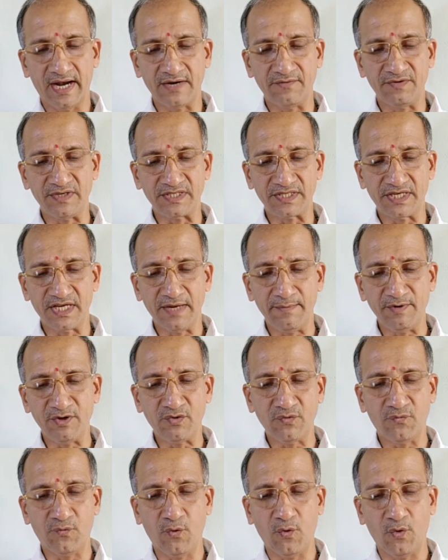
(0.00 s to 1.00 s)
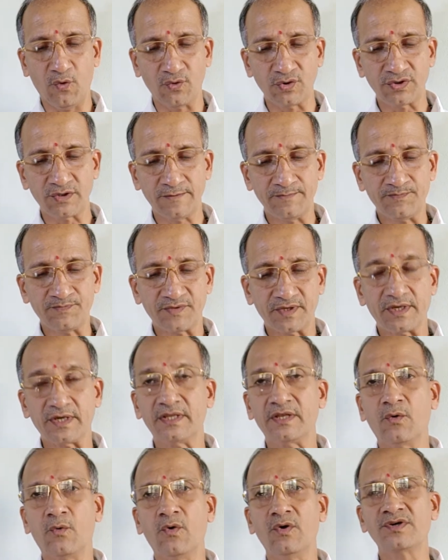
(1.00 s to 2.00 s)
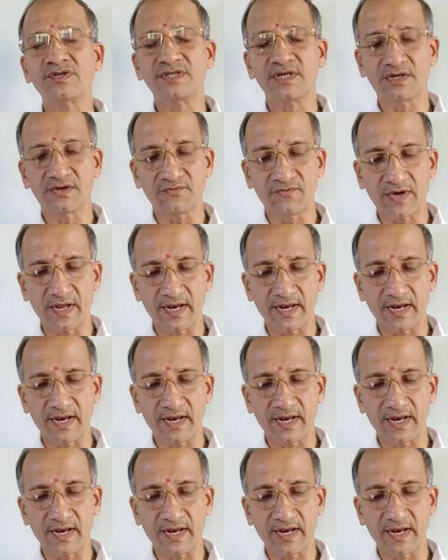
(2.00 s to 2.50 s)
and which came into force in the whole state of